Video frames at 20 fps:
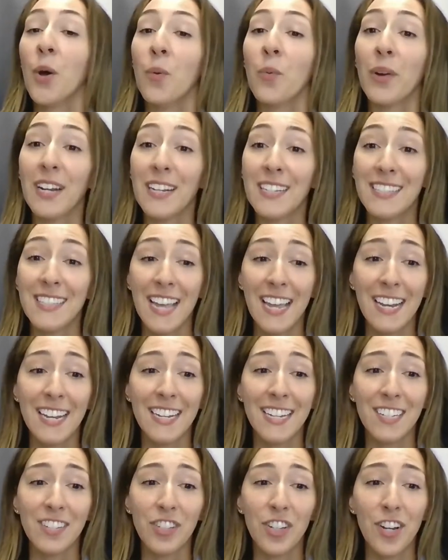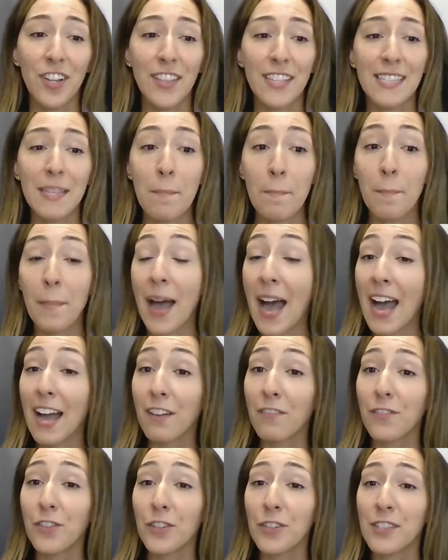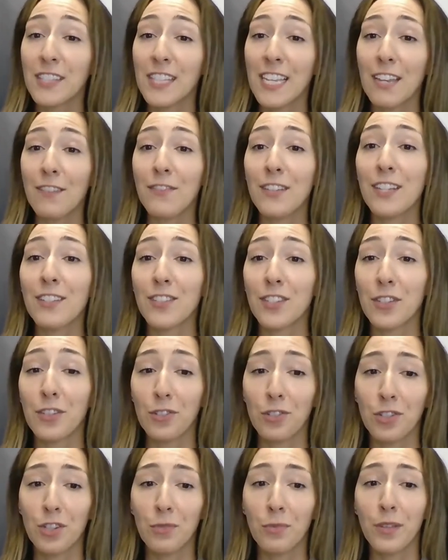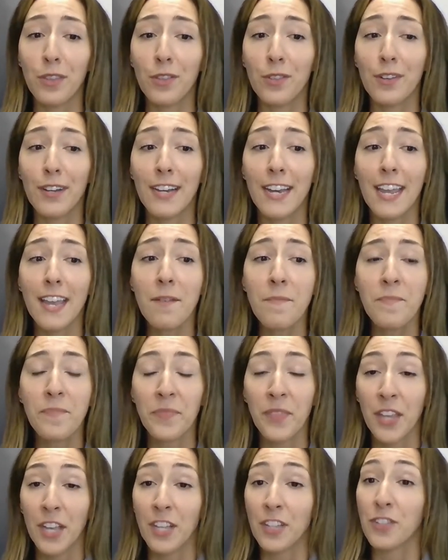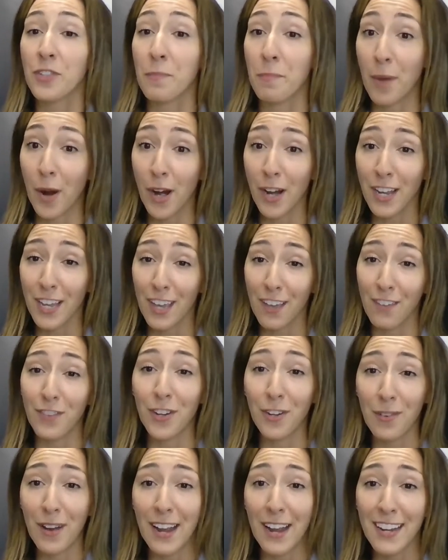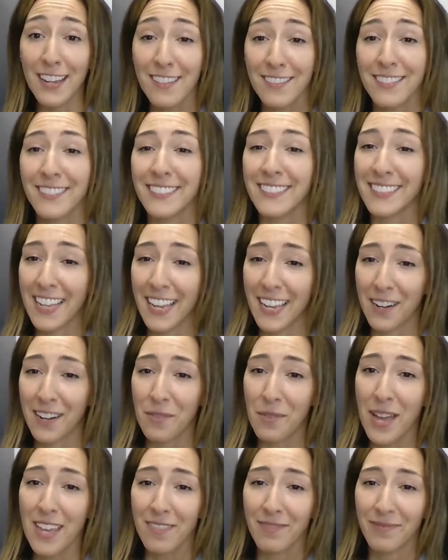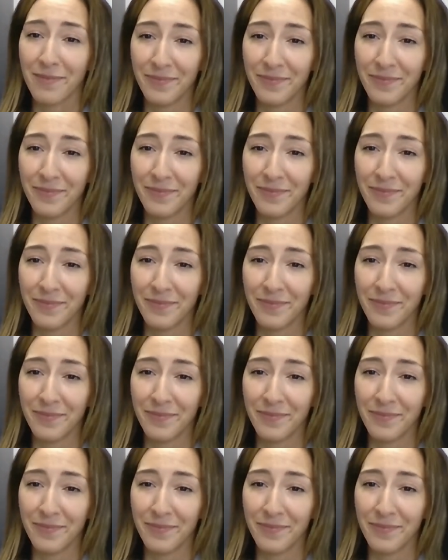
We're excited to share this impactful safety solution with you today. So Mark, if you're ready, take it away.